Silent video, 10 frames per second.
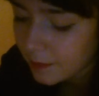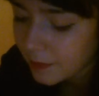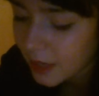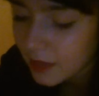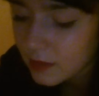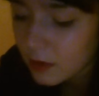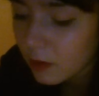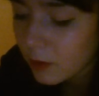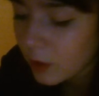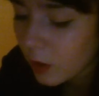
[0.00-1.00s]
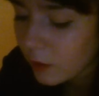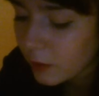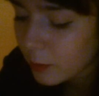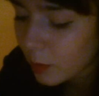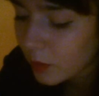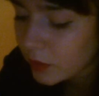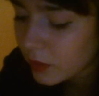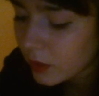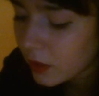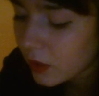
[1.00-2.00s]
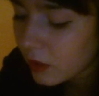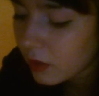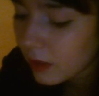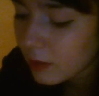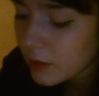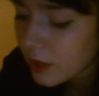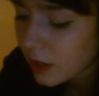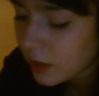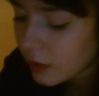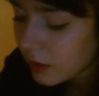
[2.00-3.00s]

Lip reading: a silver coffee pot, cream jug,